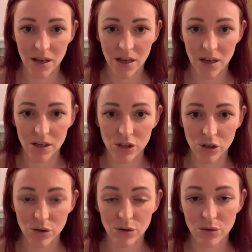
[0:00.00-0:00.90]

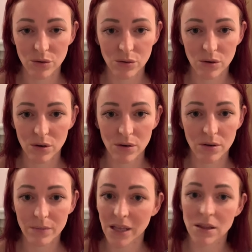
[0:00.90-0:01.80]
you
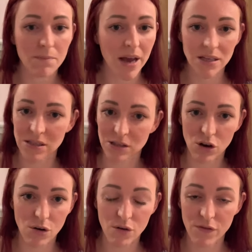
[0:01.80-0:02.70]
make the best
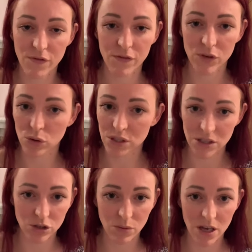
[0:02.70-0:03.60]
of your
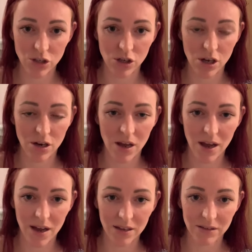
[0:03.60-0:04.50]
situation
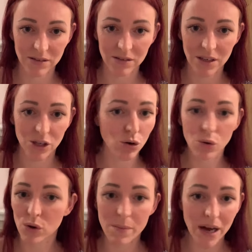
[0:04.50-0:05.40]
and you're
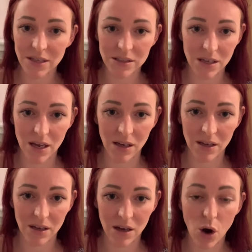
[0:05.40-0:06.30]
all amazing,
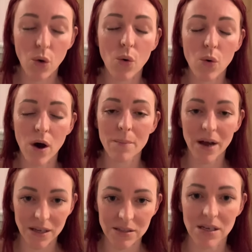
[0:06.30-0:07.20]
all
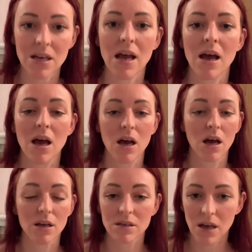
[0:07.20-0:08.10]
amazing,
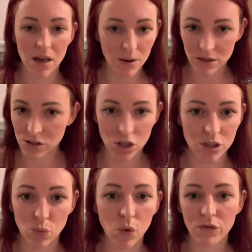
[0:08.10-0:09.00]
just
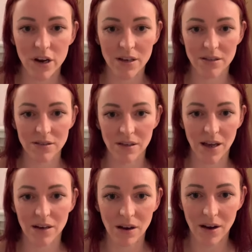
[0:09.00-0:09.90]
warriors.
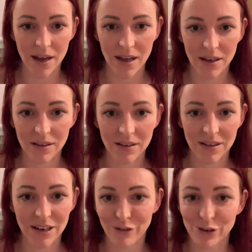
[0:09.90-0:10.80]
And I
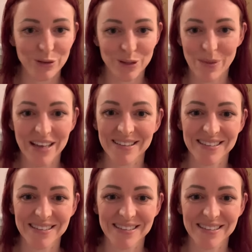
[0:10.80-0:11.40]
love yous to bits.